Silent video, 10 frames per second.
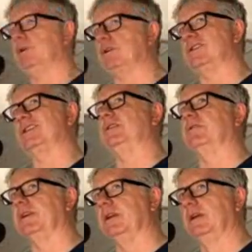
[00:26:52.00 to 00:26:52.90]

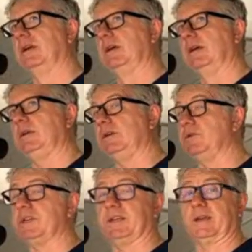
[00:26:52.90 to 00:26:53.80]
considering
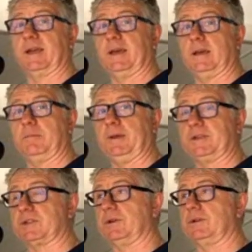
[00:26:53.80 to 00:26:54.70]
using
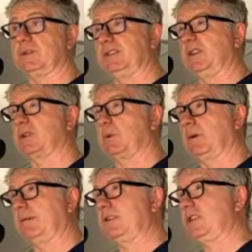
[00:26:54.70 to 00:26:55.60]
paid search and you just want
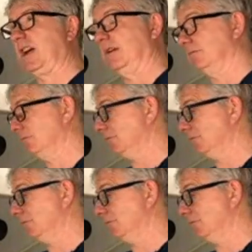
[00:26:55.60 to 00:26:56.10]
to have a chat,